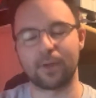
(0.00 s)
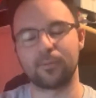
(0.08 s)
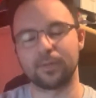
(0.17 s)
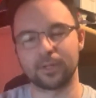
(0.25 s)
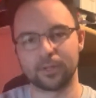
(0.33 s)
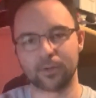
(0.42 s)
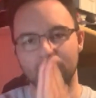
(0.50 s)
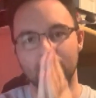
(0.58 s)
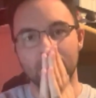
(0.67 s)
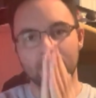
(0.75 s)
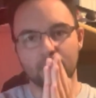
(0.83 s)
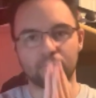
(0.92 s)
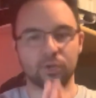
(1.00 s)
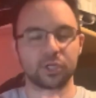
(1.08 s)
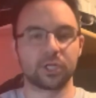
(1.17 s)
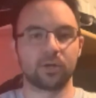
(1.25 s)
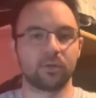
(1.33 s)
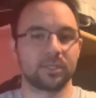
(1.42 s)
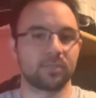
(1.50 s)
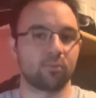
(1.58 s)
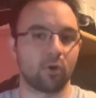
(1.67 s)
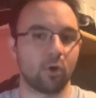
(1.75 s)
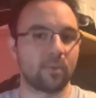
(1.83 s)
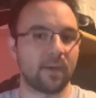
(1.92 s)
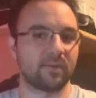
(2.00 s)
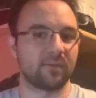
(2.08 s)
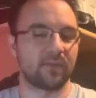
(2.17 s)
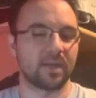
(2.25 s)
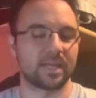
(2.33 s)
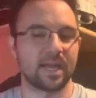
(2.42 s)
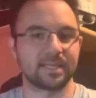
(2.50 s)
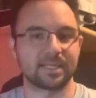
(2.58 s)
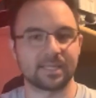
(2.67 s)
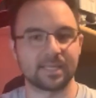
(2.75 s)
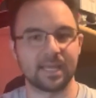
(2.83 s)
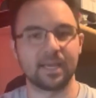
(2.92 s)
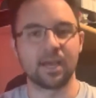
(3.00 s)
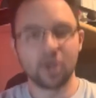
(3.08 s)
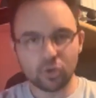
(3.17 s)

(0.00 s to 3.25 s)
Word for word: I really do appreciate all the support. Hope you're having a fantastic day.